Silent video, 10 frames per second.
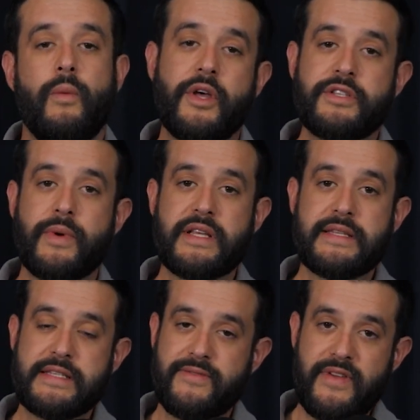We also want to
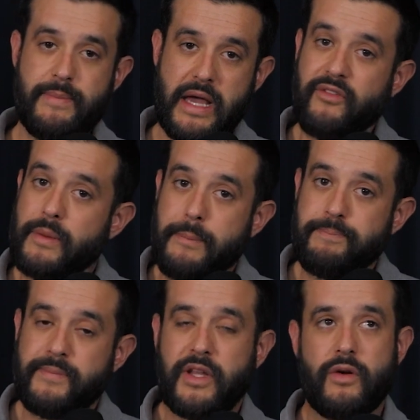solicit feedback from
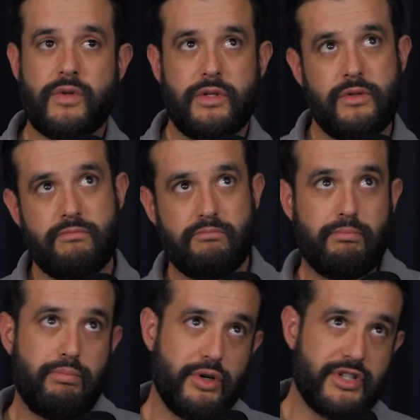them,
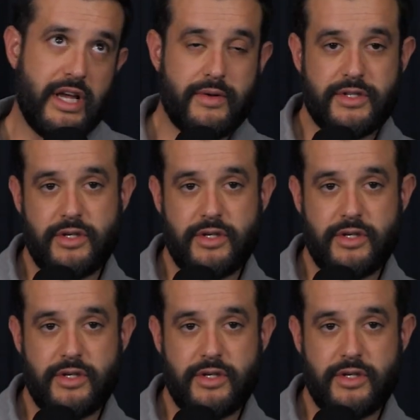pushing out